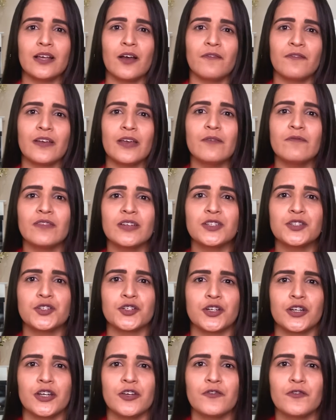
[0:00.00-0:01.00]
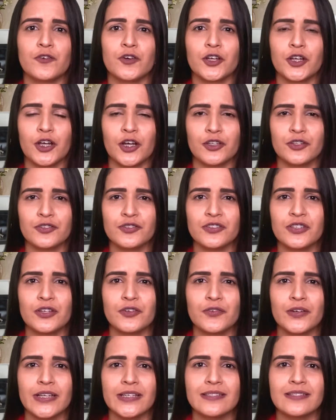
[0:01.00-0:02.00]
of inventory for condos
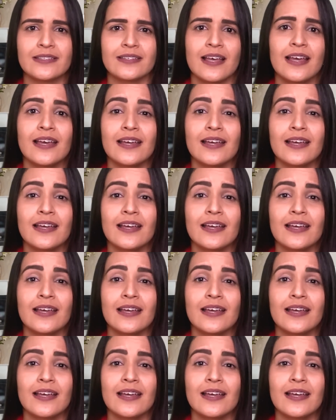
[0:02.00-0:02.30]
decreased